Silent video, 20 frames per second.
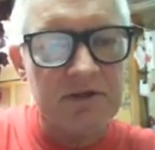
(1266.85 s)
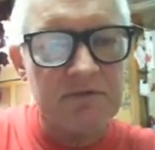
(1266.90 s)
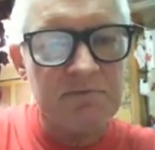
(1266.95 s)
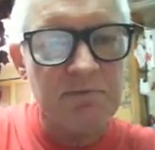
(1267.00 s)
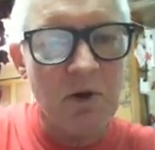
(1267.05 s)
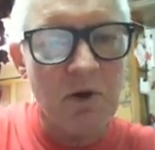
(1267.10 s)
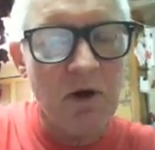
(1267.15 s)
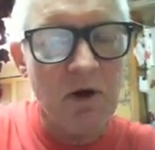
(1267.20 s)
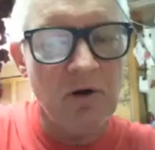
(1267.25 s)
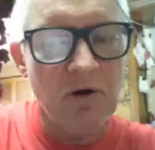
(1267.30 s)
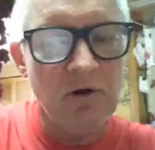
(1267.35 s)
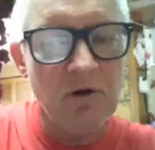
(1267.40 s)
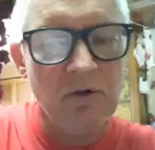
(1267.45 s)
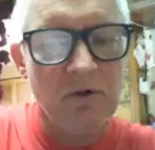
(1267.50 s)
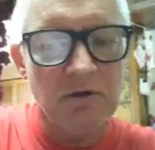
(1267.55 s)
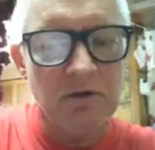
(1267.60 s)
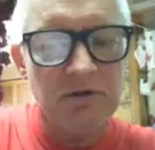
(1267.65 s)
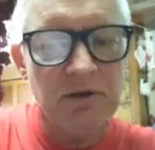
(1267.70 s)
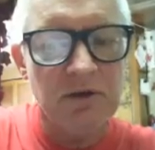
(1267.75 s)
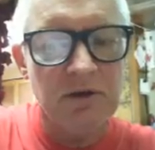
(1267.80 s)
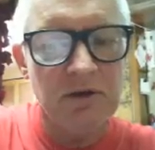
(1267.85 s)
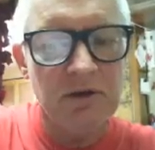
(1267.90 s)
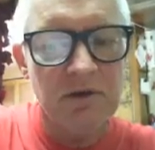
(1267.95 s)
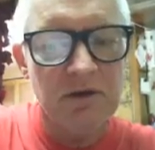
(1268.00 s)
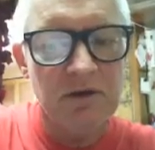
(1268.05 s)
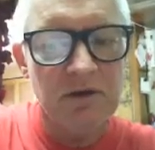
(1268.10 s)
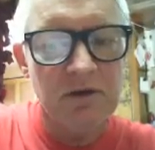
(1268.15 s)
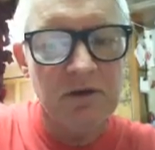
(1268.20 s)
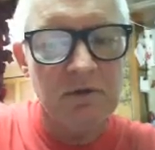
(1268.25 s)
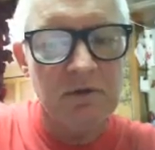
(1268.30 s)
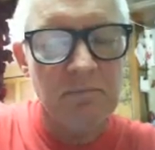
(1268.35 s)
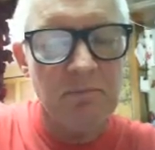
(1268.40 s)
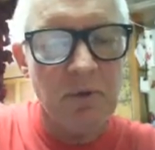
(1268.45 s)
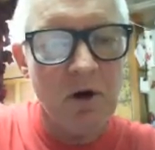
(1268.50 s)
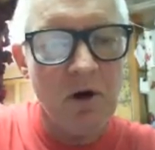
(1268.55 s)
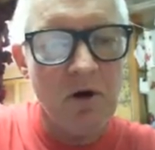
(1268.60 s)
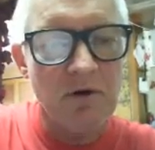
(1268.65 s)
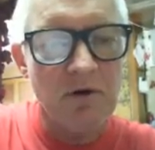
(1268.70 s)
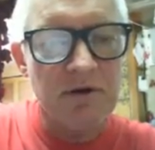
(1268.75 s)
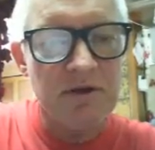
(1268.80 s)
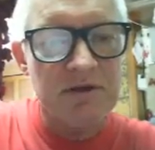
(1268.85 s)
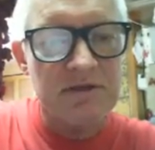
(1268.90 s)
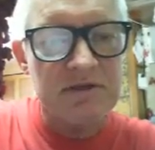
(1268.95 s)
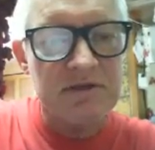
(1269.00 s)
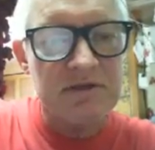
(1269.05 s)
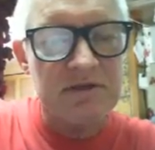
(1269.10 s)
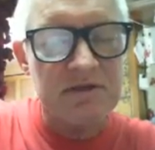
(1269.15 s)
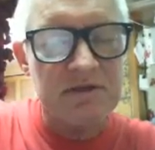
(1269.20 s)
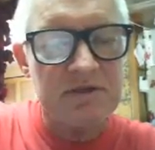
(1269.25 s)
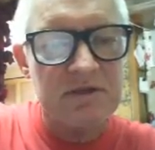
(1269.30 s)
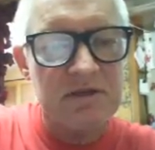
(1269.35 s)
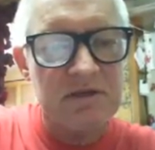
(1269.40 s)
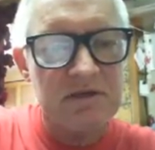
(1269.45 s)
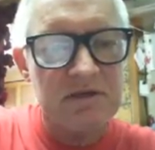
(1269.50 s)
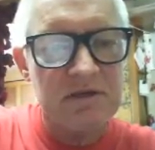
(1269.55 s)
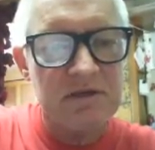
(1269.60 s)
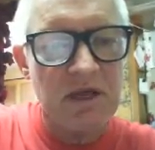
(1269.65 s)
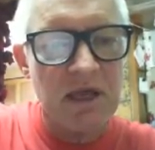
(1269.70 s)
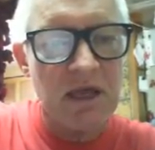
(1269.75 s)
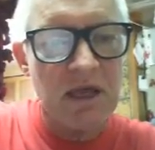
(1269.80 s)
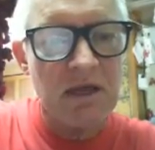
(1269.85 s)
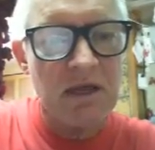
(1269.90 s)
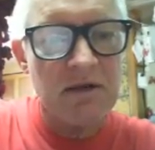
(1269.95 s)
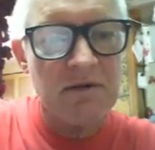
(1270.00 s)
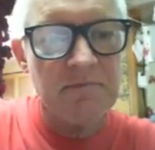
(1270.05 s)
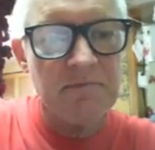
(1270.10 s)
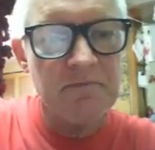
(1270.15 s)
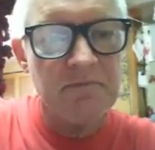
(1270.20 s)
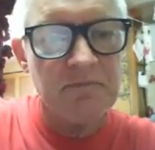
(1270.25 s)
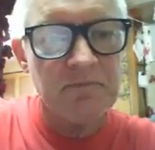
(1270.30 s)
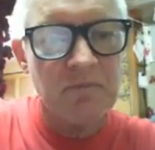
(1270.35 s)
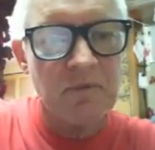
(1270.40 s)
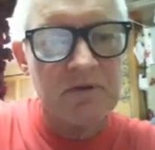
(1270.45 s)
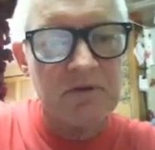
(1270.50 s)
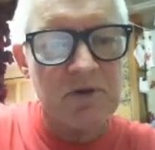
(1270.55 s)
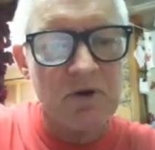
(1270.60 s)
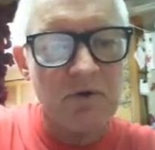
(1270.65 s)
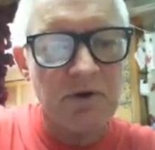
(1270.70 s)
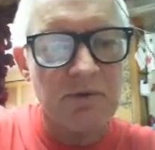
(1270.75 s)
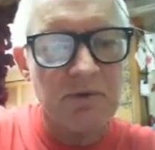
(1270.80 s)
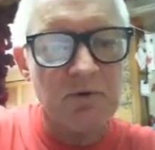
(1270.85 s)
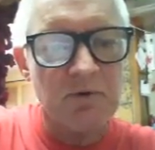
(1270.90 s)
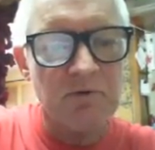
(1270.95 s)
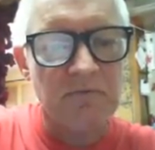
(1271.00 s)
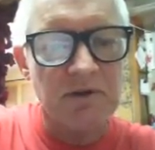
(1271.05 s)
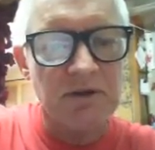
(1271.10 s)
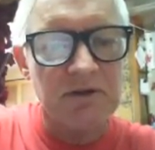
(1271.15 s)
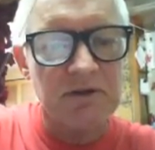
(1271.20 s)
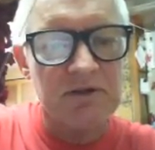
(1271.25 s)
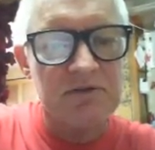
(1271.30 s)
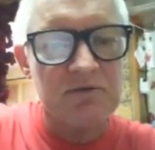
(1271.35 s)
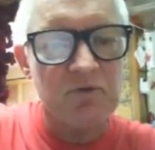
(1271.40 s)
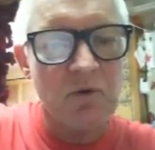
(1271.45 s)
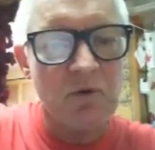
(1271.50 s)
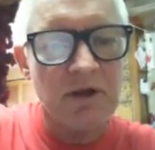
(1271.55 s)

This Paul, his is 10, it's already moving.